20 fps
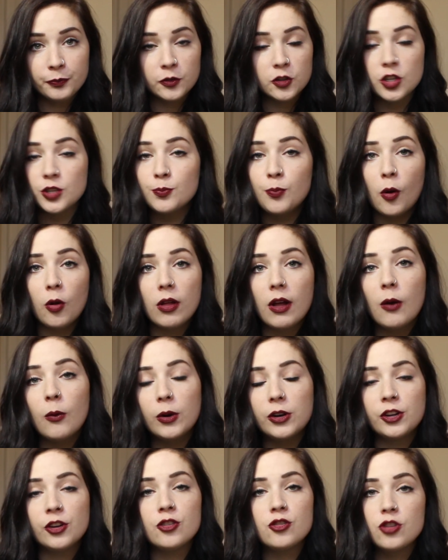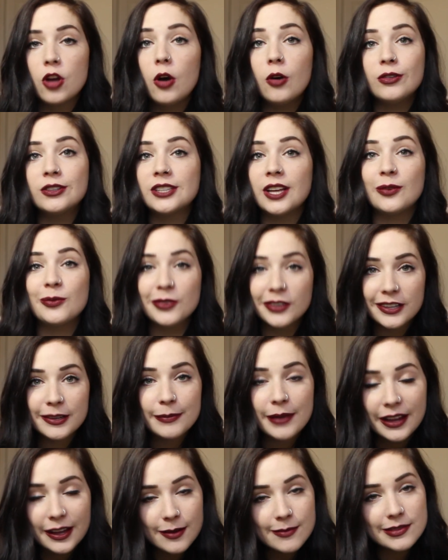just pull out one of your jokes and really
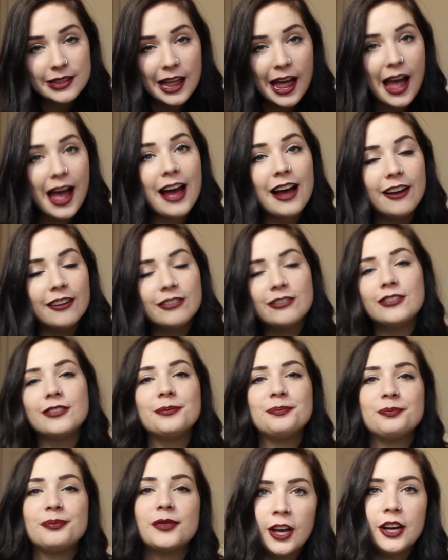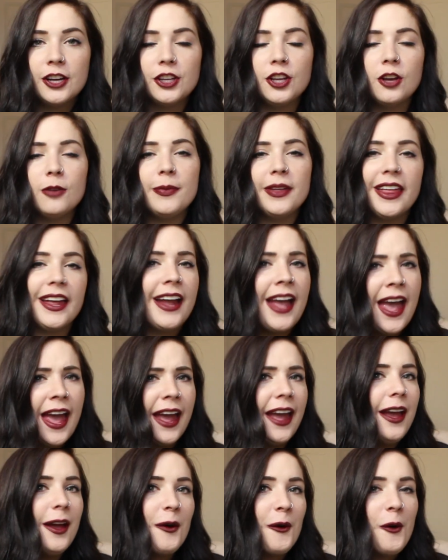make them laugh. You can be like,
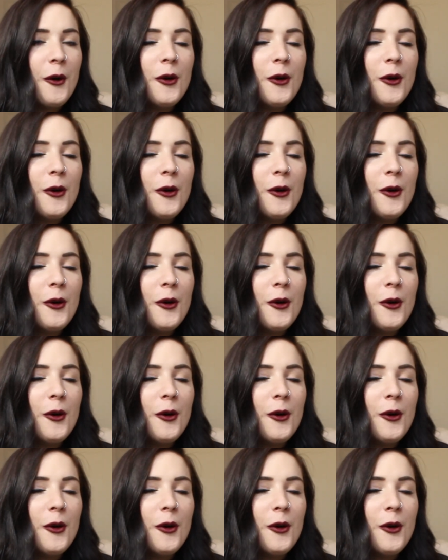hey,